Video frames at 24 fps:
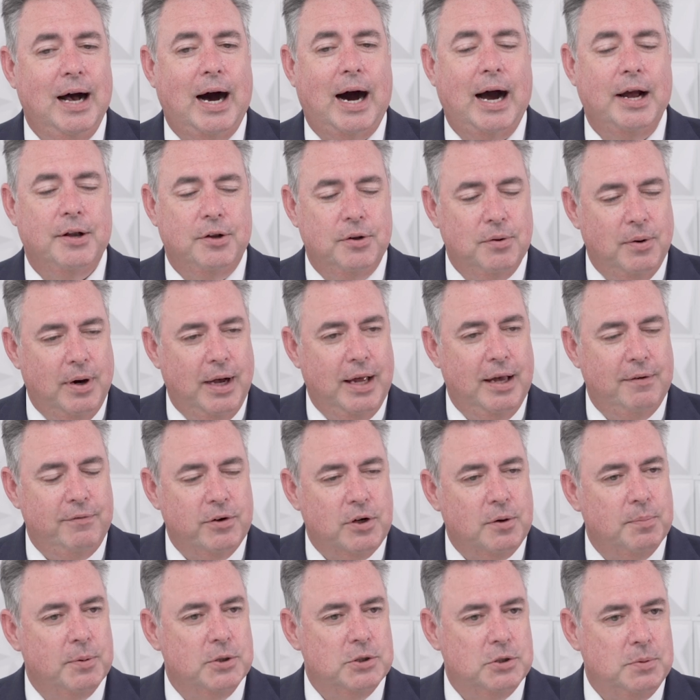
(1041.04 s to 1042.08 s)
I do. I have a
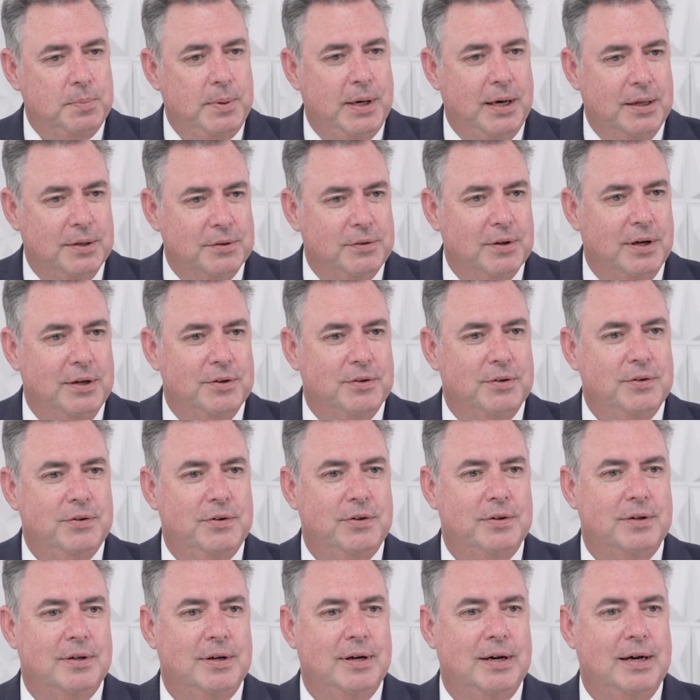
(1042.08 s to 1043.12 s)
commercial pilot's
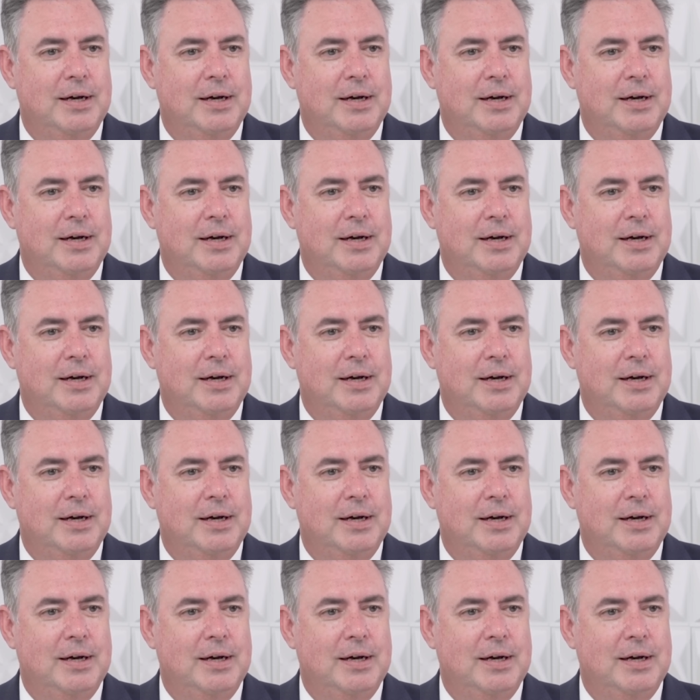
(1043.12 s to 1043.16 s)
license. It